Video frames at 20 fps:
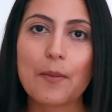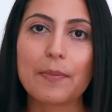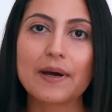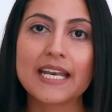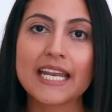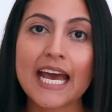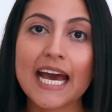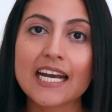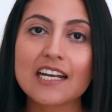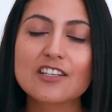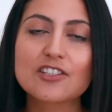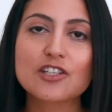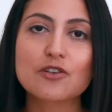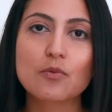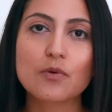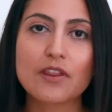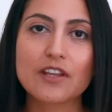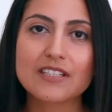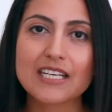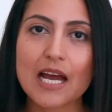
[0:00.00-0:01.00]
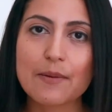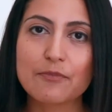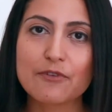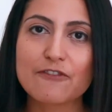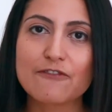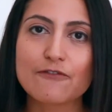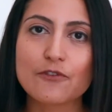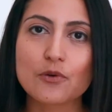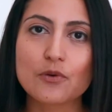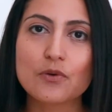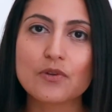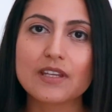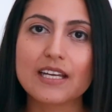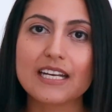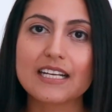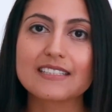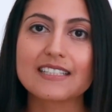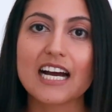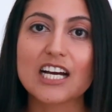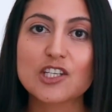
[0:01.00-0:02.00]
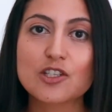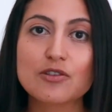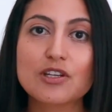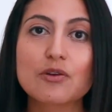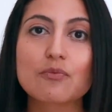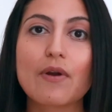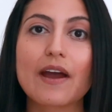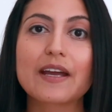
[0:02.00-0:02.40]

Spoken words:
bananas are the type of food that is actually